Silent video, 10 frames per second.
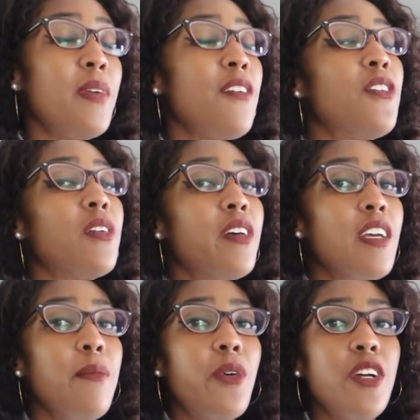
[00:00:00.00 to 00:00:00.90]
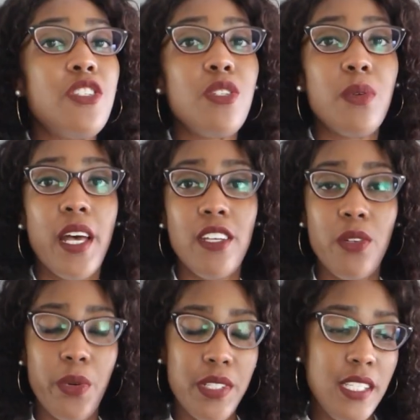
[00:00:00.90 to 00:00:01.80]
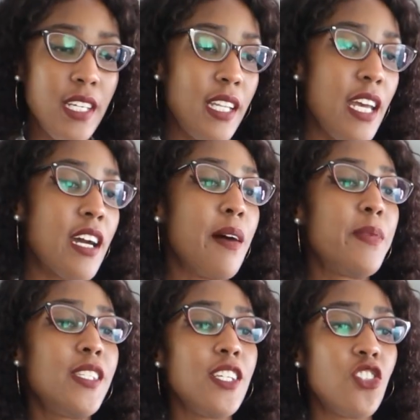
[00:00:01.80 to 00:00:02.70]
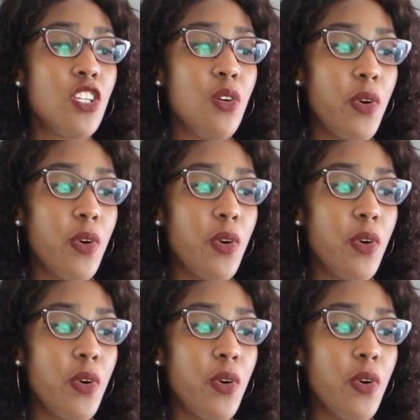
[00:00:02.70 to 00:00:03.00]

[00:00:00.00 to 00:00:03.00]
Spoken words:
But if you're looking more into like your DNA composition,